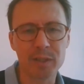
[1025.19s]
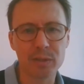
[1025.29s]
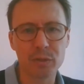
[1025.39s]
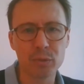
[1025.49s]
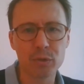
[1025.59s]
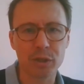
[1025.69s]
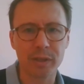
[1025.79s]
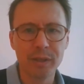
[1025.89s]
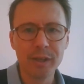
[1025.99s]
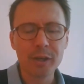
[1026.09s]
institution.
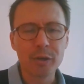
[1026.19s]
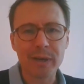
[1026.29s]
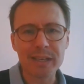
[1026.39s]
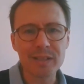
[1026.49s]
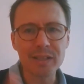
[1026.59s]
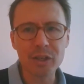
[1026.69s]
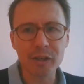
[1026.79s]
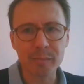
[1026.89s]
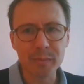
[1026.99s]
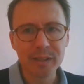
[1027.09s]
Whereas in
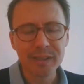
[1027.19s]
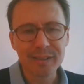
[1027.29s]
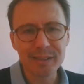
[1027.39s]
Europe,